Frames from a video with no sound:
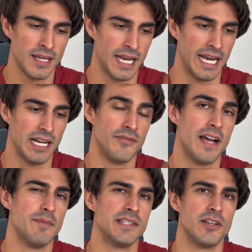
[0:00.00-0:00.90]
And I
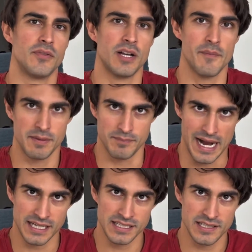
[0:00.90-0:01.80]
find myself coming
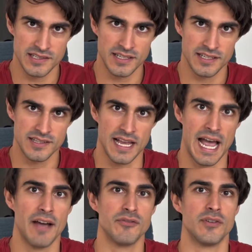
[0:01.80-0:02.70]
back to these kits
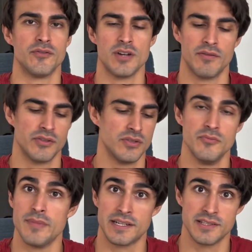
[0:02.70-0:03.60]
after I've traveled to
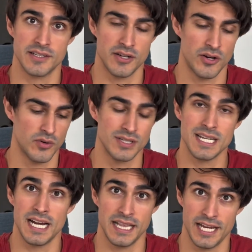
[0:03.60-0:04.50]
Mexico or
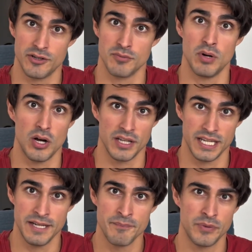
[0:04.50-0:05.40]
Thailand or Bali,